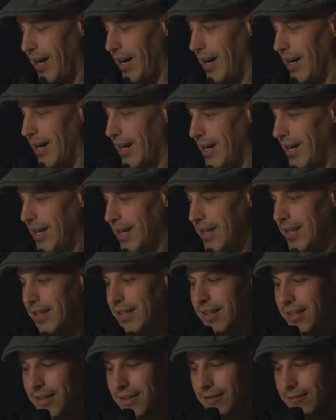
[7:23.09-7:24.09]

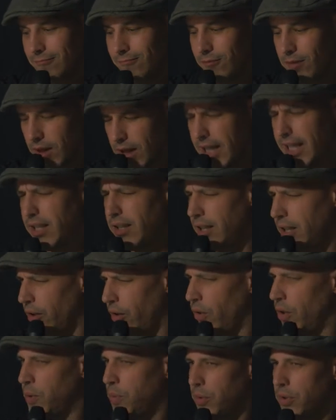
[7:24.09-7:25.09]
I legally,
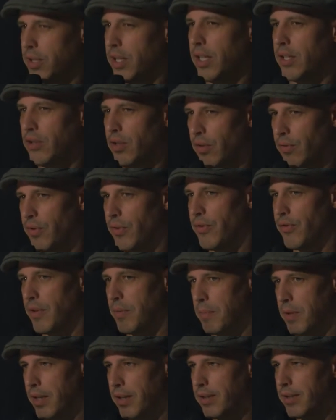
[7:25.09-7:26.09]
you're only supposed to intern for
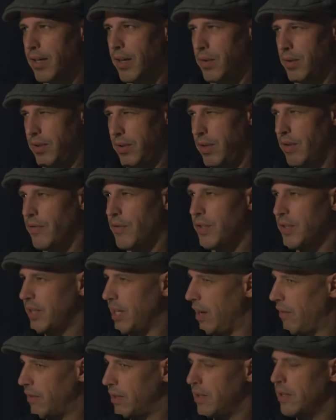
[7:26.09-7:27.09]
three months. I was there for
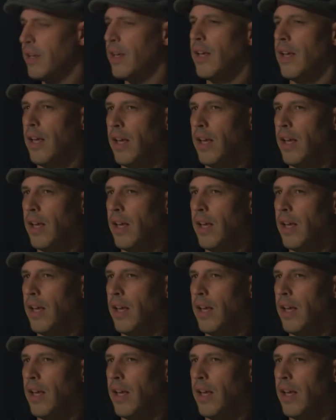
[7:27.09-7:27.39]
seven.